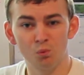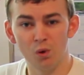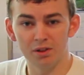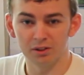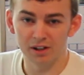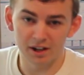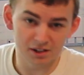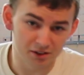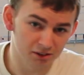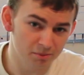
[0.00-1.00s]
whether or
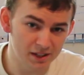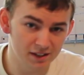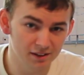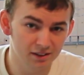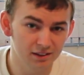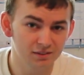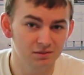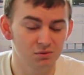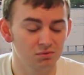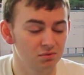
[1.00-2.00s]
not you're a beginner
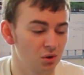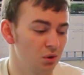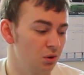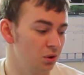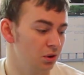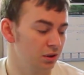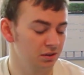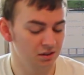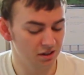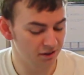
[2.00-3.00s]

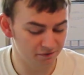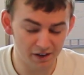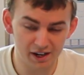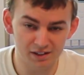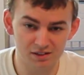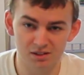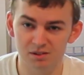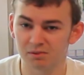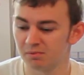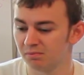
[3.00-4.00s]
or an
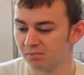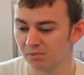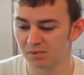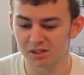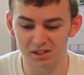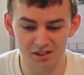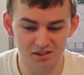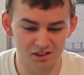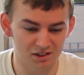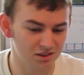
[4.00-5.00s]
advanced
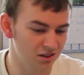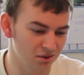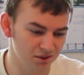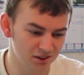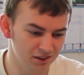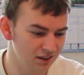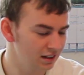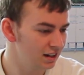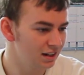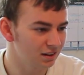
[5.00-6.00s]
CSS coder,
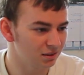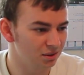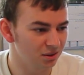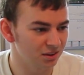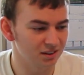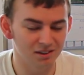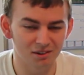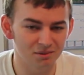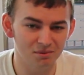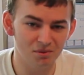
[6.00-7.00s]
or
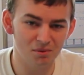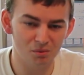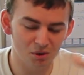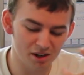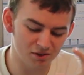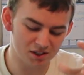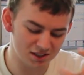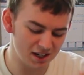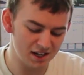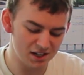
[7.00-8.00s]
whatever
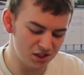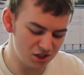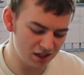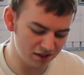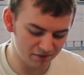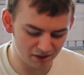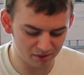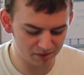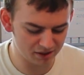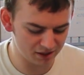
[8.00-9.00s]
stage in
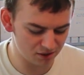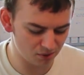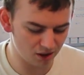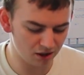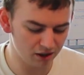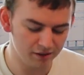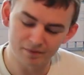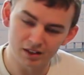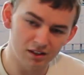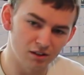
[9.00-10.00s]
development that you
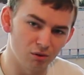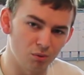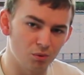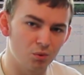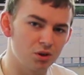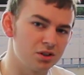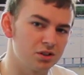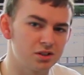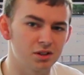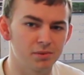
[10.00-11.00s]
are, what
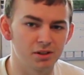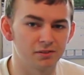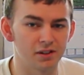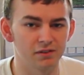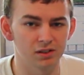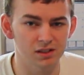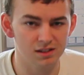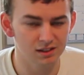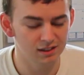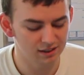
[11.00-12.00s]
are some of your
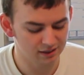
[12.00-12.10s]
favorites?